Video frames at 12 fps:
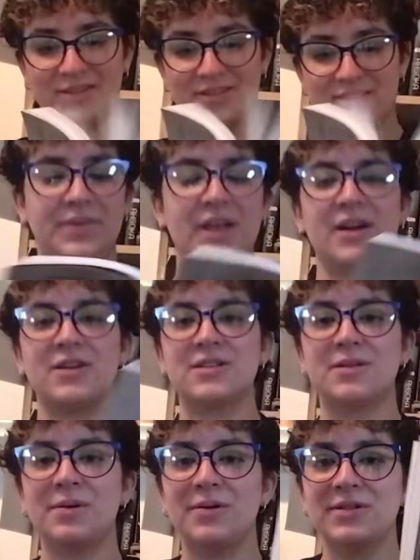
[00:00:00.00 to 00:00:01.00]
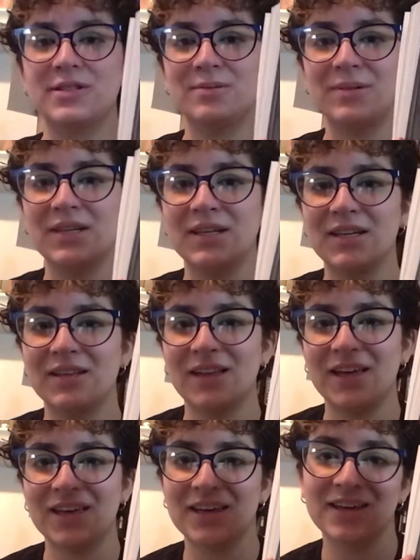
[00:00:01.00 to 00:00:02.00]
that are supposed to be
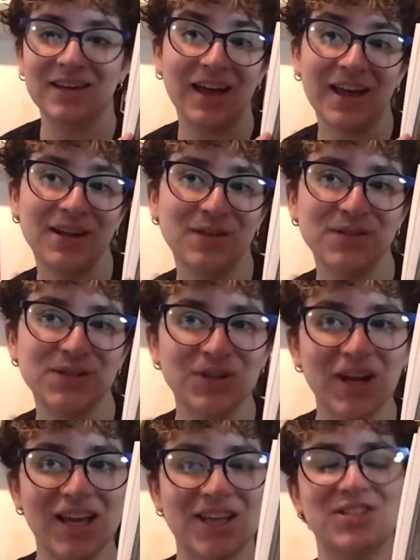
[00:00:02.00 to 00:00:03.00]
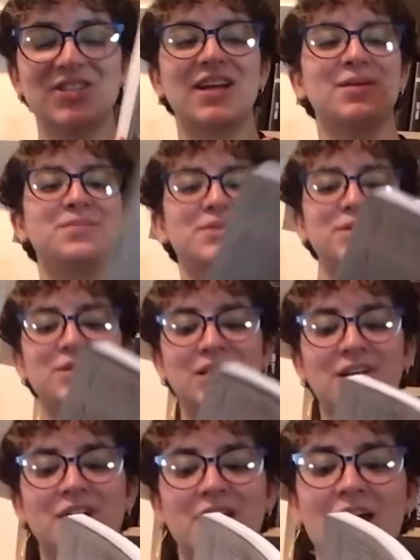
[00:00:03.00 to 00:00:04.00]
like kind of strange and
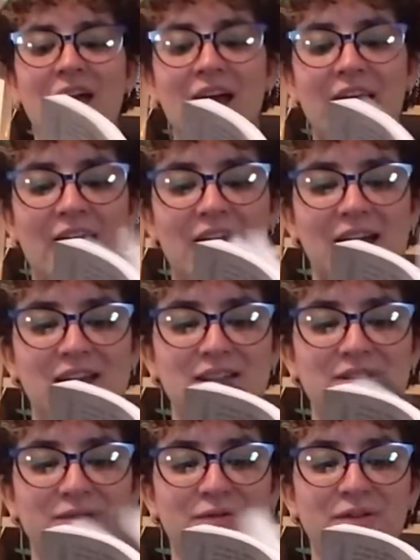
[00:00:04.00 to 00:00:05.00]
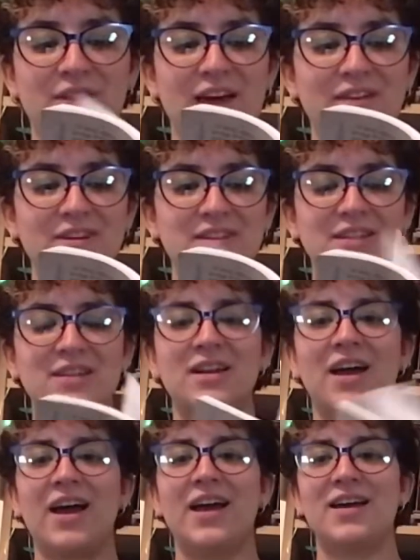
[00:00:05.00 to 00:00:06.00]
peculiar, and for that reason
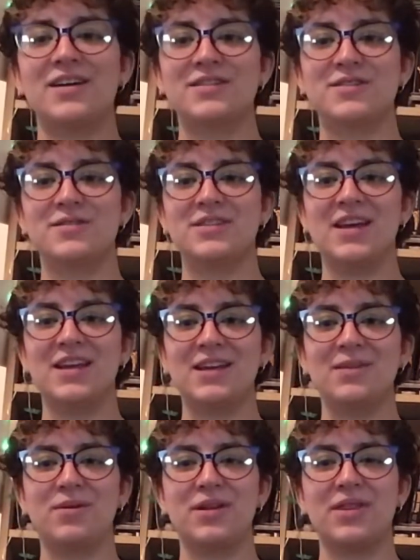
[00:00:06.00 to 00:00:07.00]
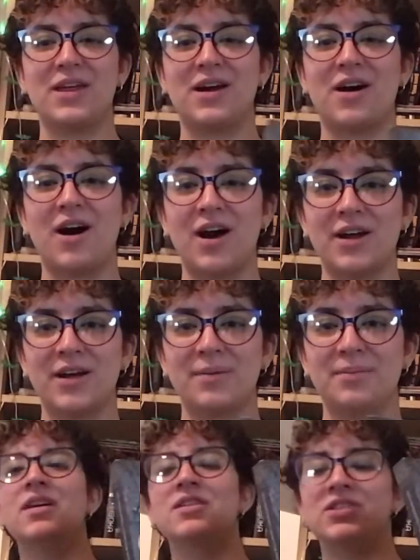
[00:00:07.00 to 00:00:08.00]
I associate it with like
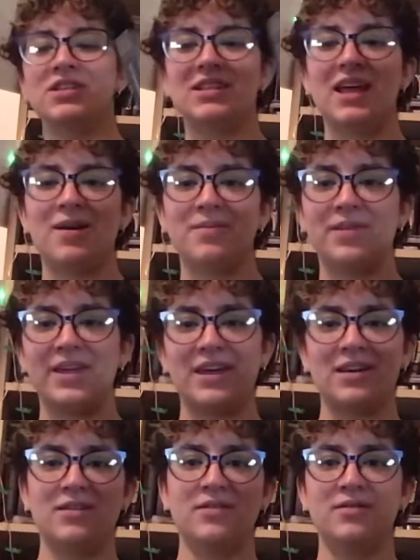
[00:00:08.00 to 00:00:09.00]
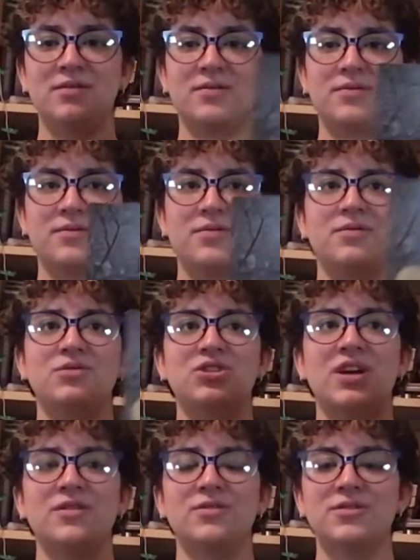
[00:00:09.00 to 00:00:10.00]
autumn, just that like
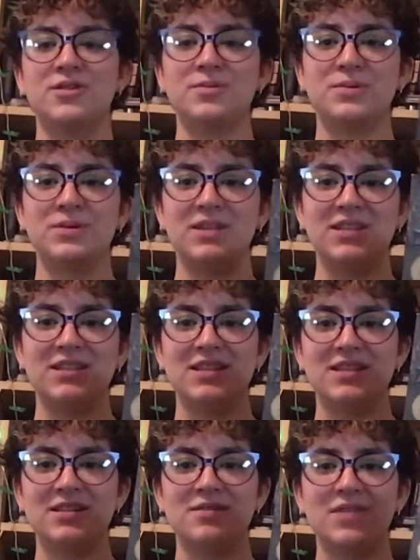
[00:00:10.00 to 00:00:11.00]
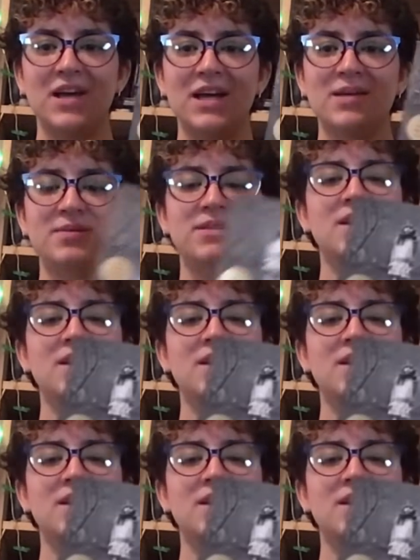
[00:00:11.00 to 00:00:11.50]
general spooky season vibes,